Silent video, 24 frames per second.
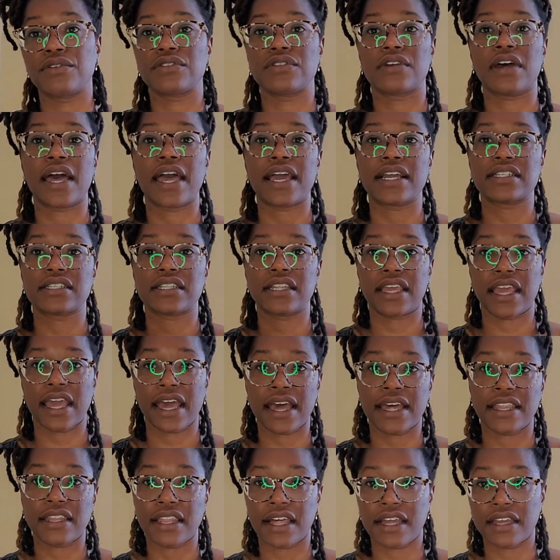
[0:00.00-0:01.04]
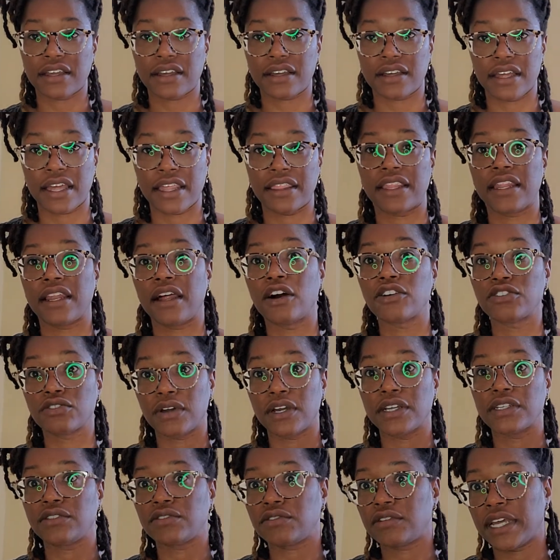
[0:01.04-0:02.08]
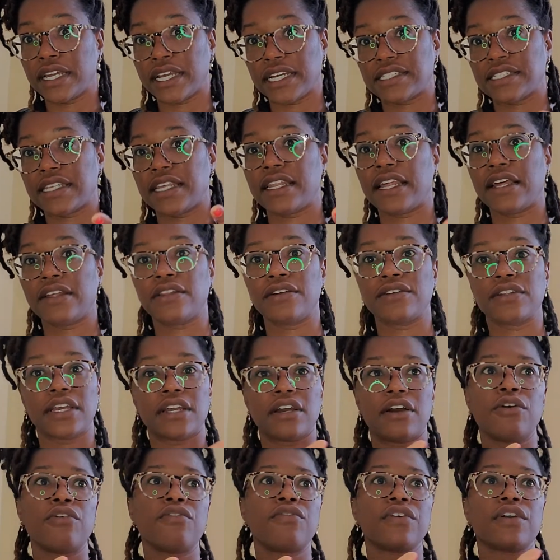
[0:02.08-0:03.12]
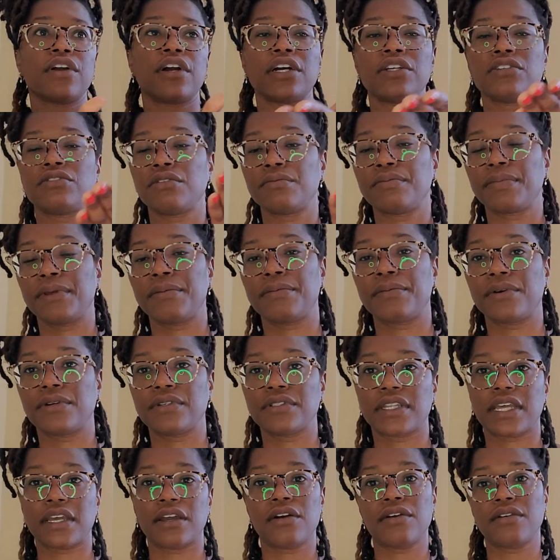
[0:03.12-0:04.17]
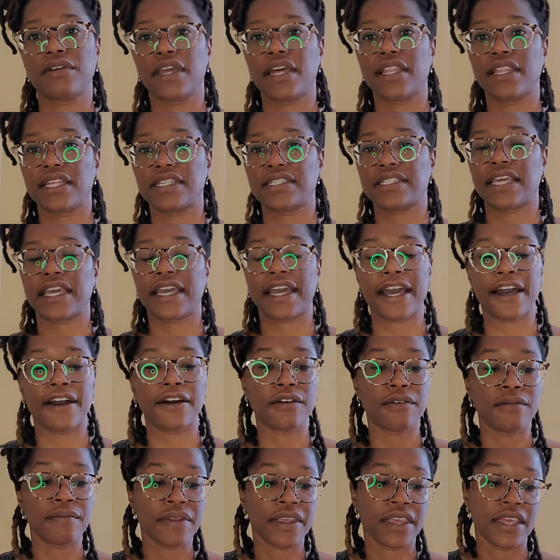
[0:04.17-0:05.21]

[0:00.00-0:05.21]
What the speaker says: So I actually had and then also, like I said, there were like over 100 people. I was like, oh yeah, let's hang out.